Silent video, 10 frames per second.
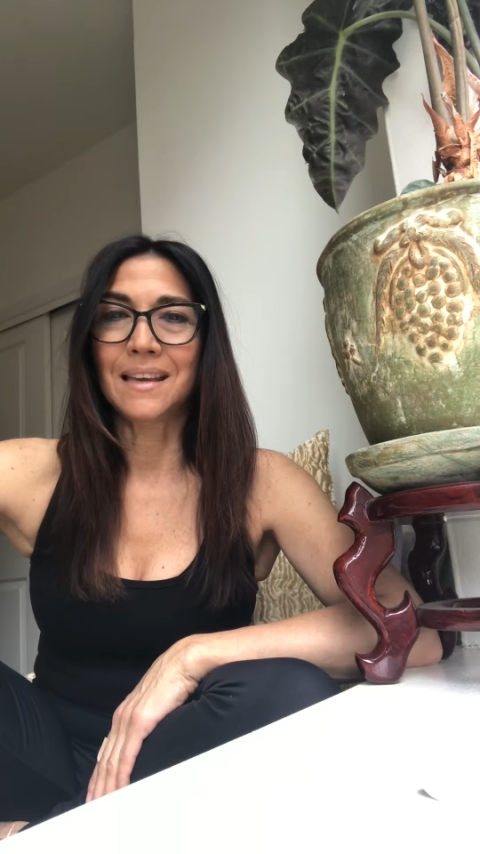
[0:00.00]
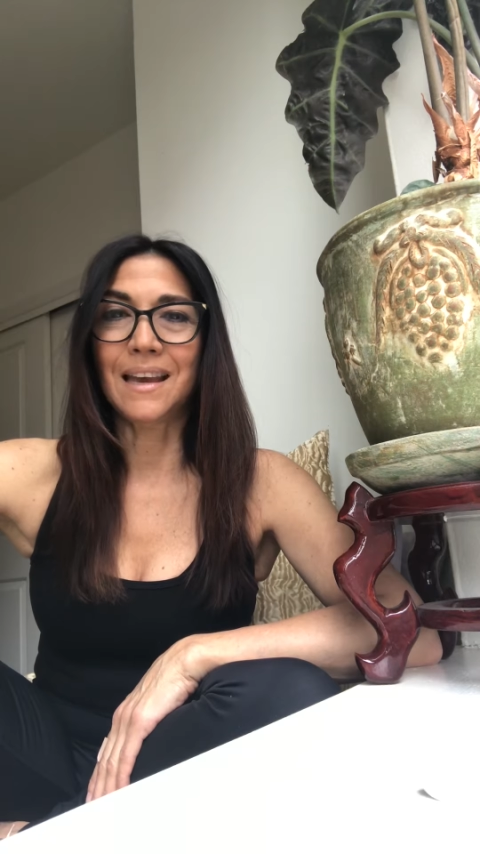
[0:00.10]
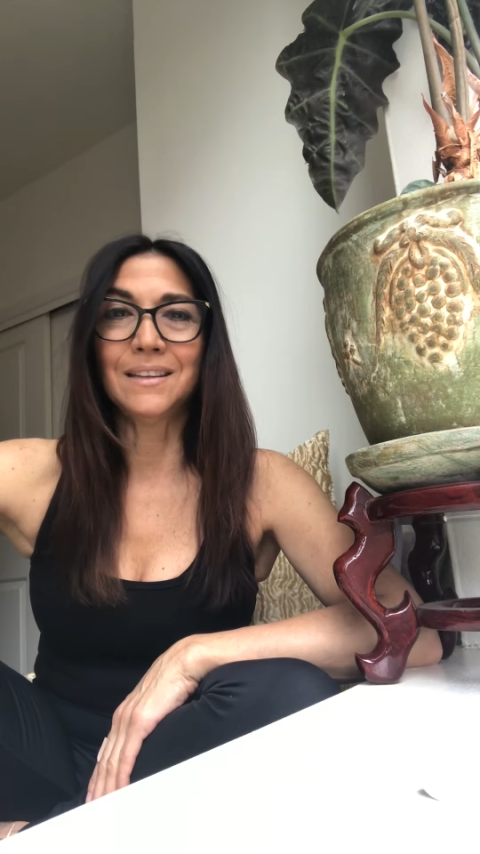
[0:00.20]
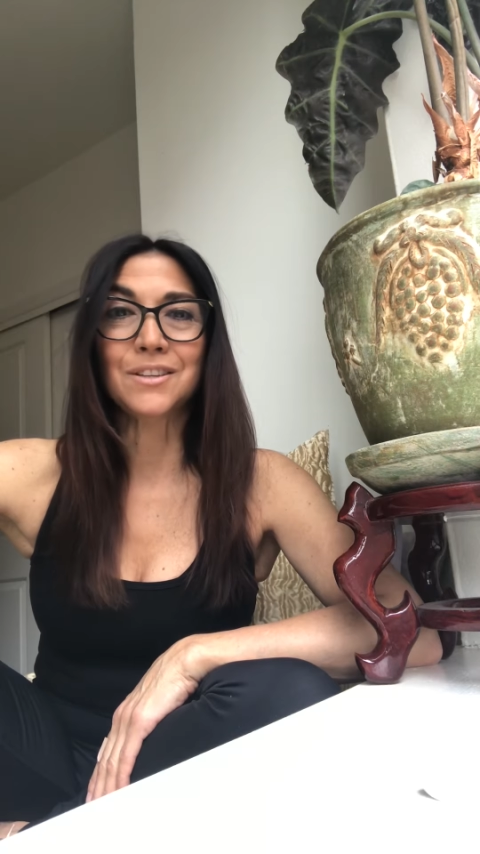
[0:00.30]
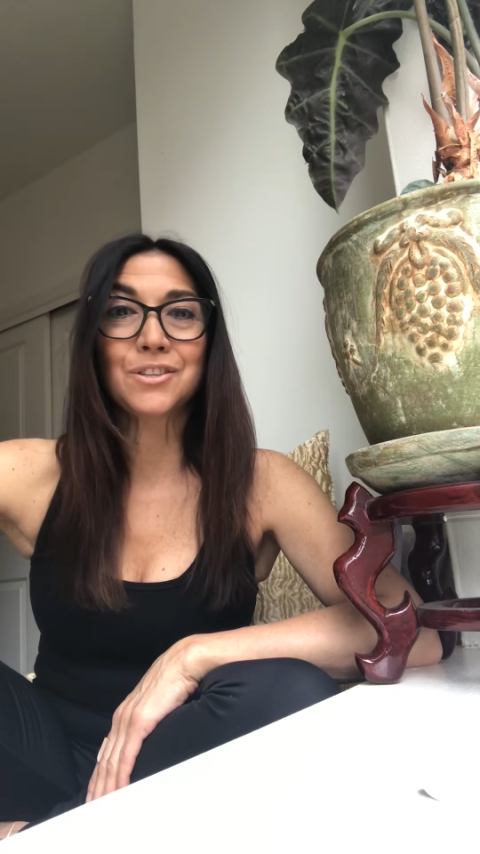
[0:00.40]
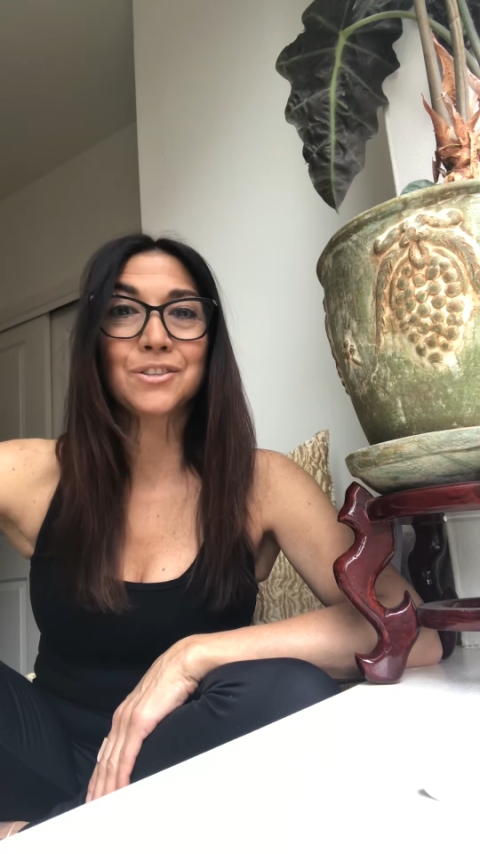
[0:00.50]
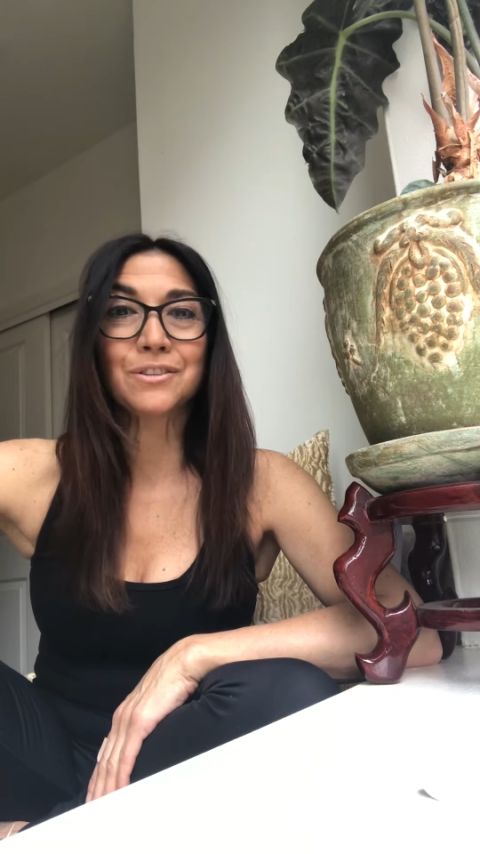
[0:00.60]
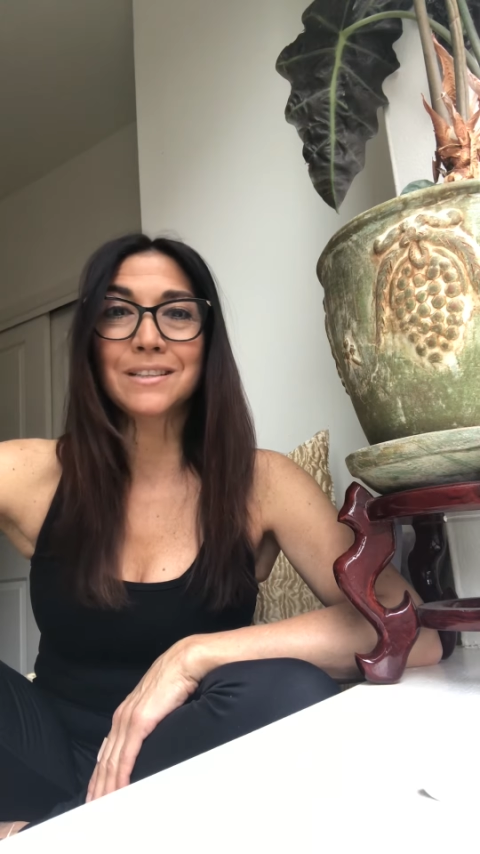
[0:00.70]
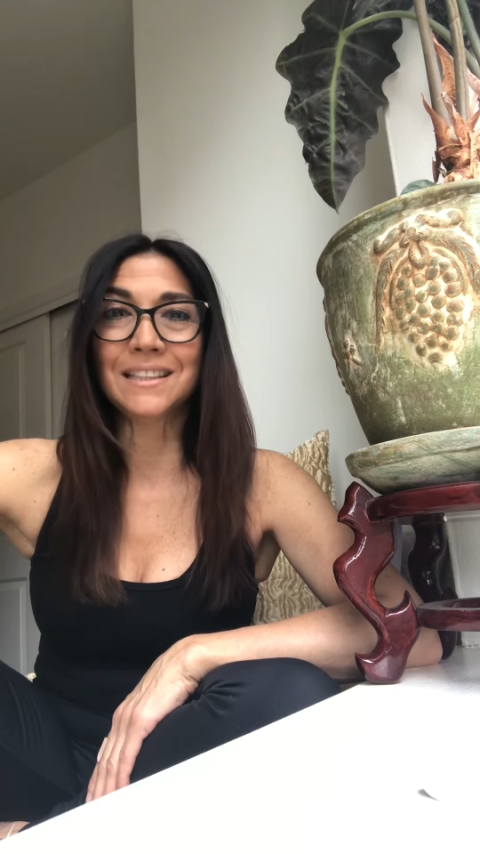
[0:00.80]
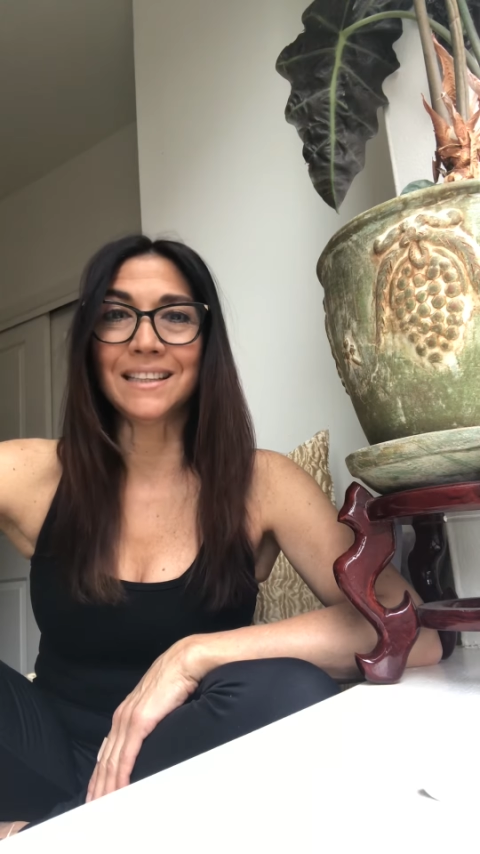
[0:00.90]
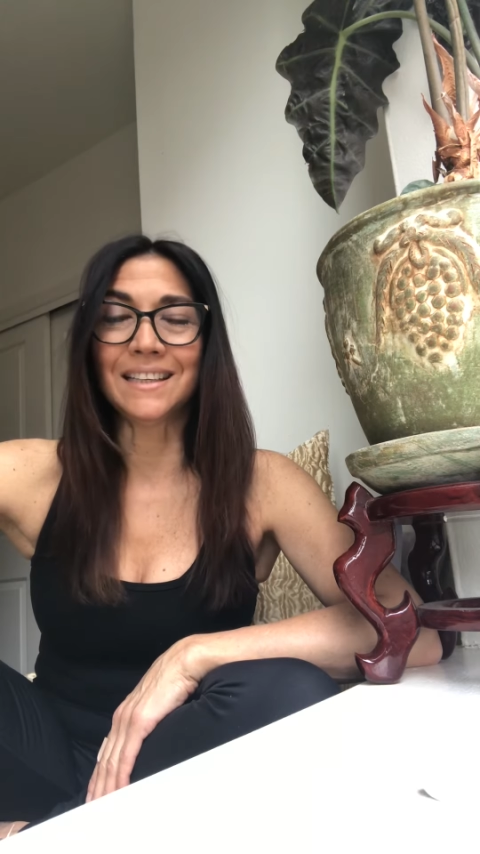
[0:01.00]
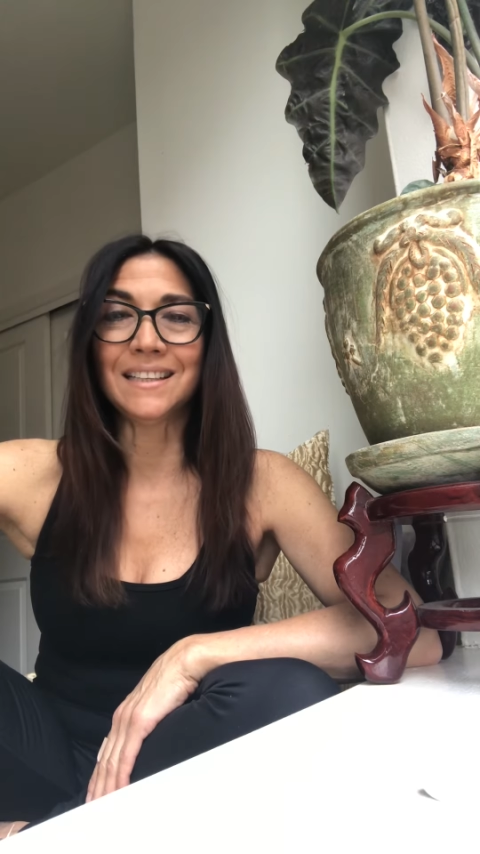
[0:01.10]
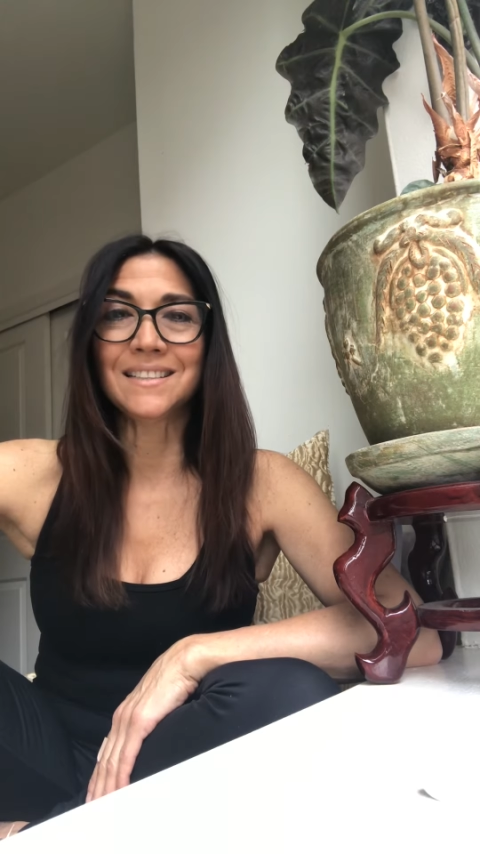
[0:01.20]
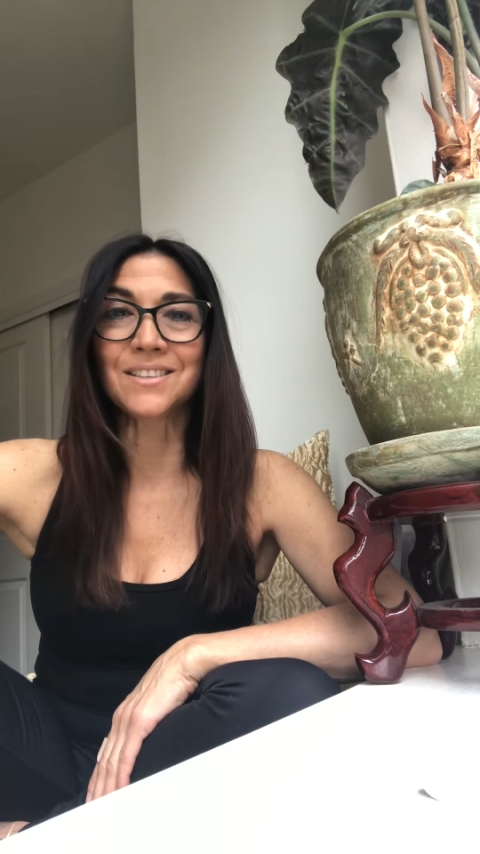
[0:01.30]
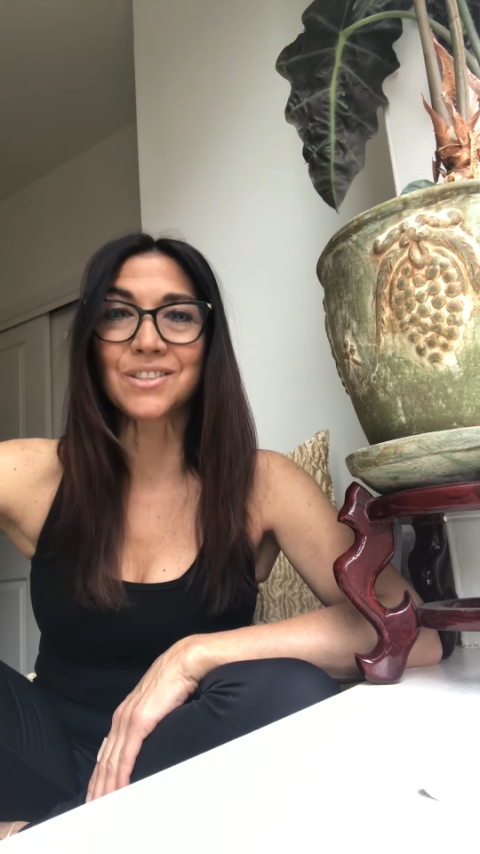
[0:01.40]
And it certainly
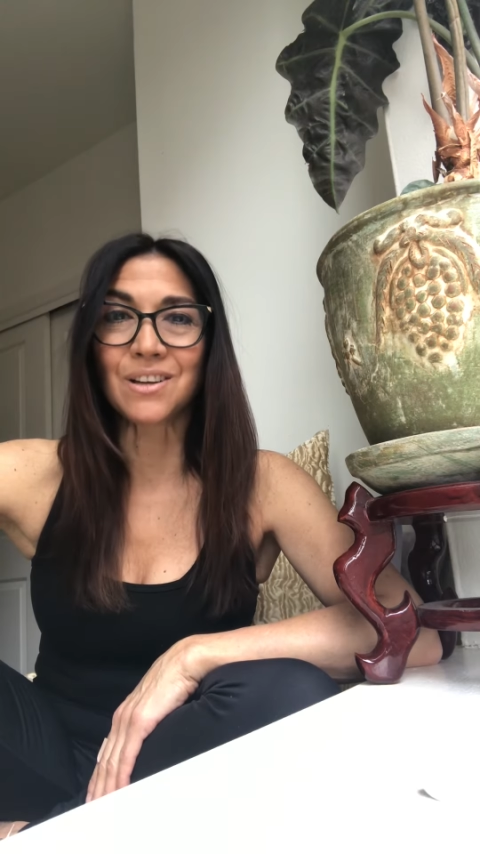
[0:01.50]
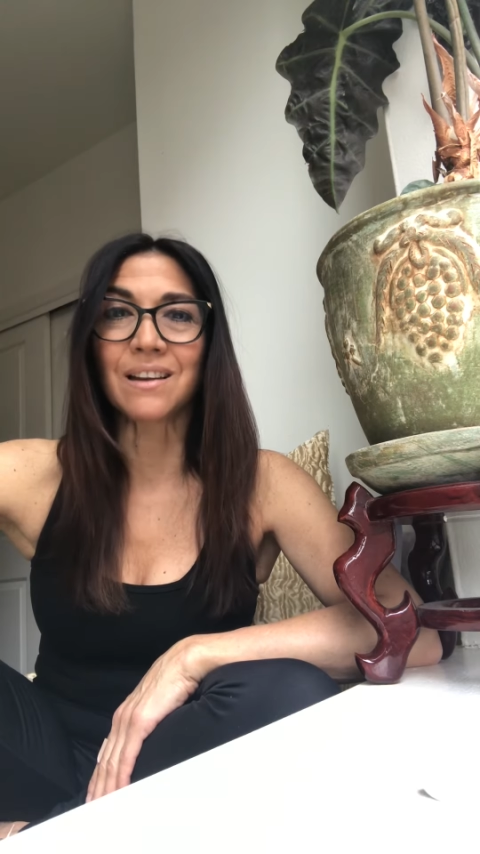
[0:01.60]
does